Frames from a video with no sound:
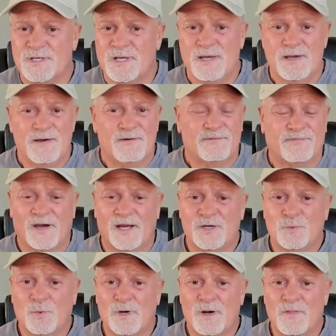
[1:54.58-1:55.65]
Find
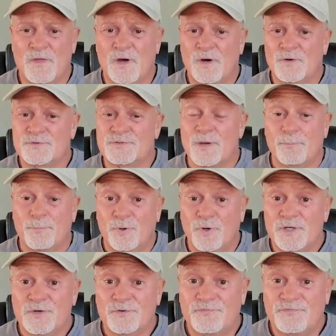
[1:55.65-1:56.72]
one of those, put
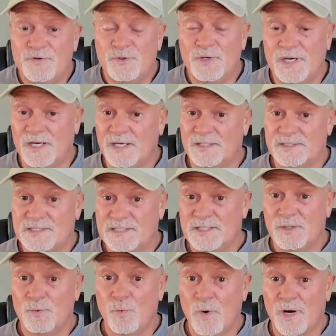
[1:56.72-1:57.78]
your food in and see
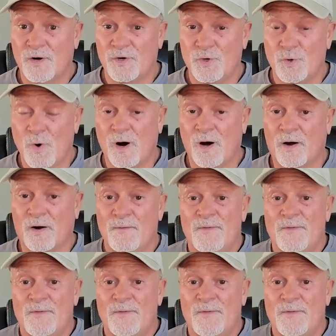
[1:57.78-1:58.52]
where you are.